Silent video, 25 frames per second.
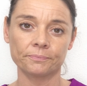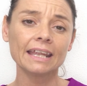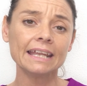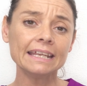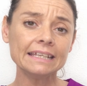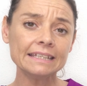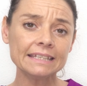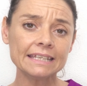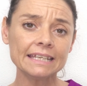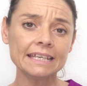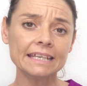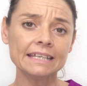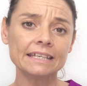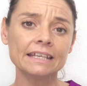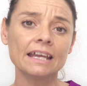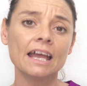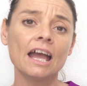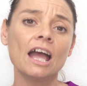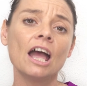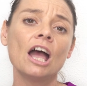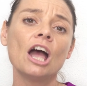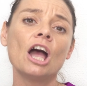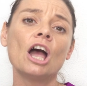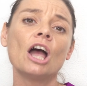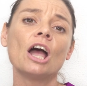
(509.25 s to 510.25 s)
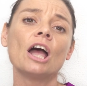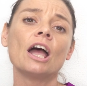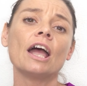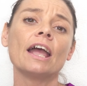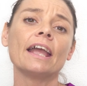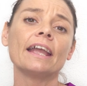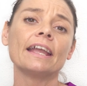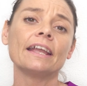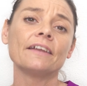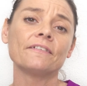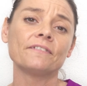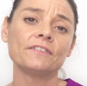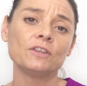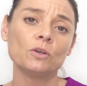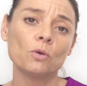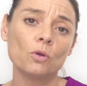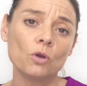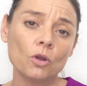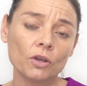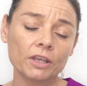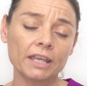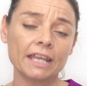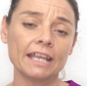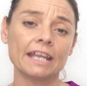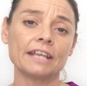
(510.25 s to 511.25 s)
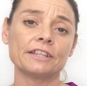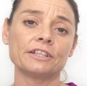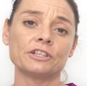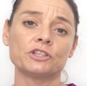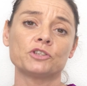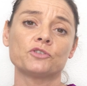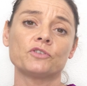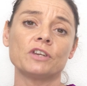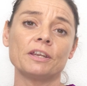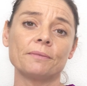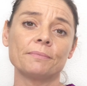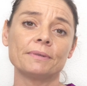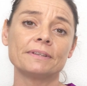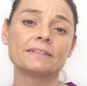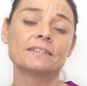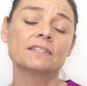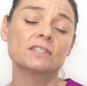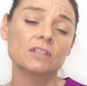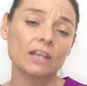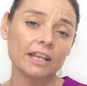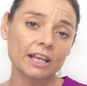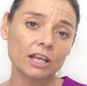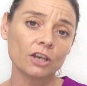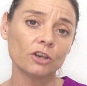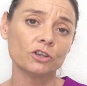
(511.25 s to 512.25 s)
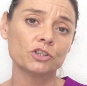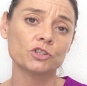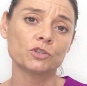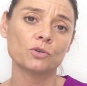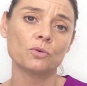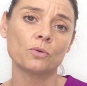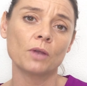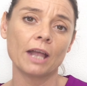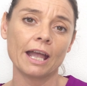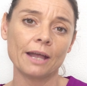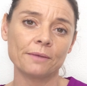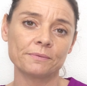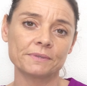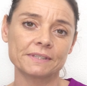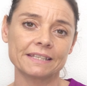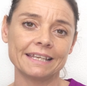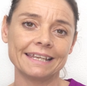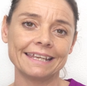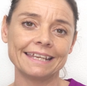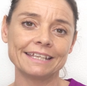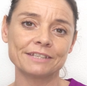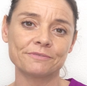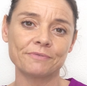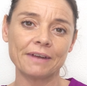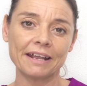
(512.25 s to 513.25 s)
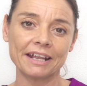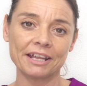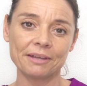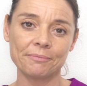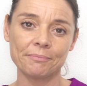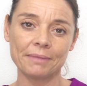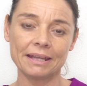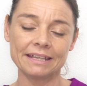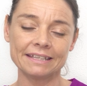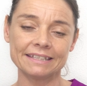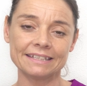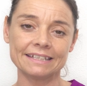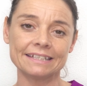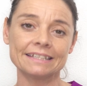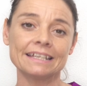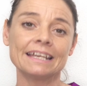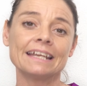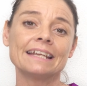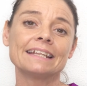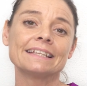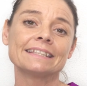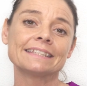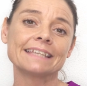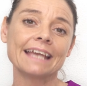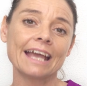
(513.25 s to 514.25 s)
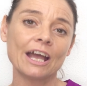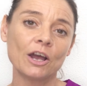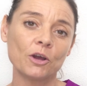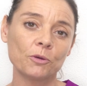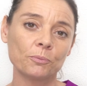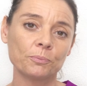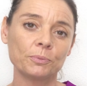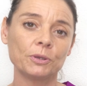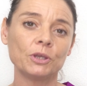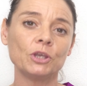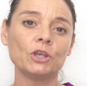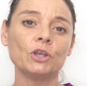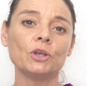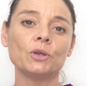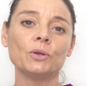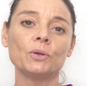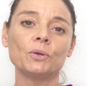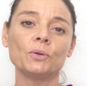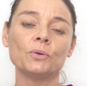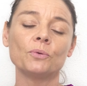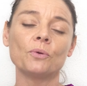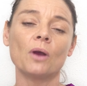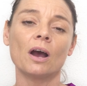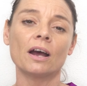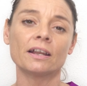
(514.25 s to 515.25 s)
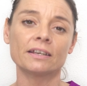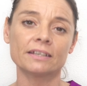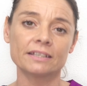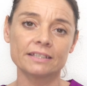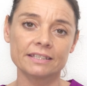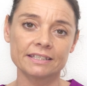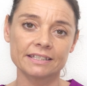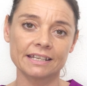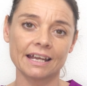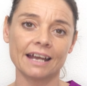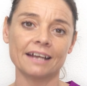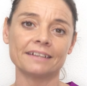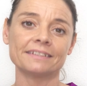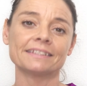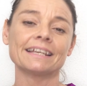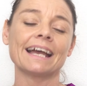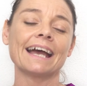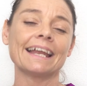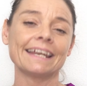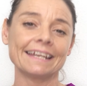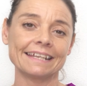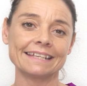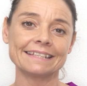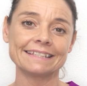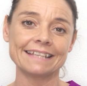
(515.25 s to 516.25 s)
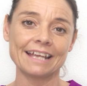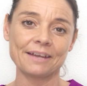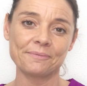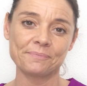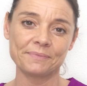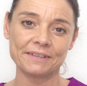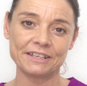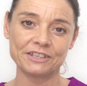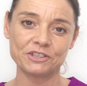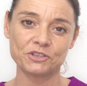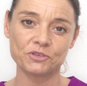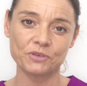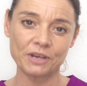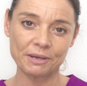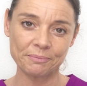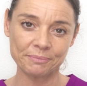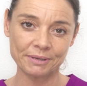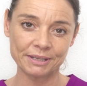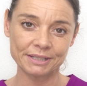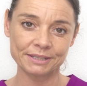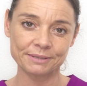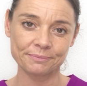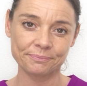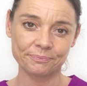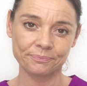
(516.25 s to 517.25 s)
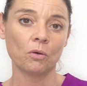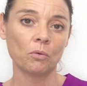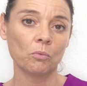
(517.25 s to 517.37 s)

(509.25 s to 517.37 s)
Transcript: Indeed, if you're looking at this treatment, psychological counselling is recommended to help you understand and accept this treatment.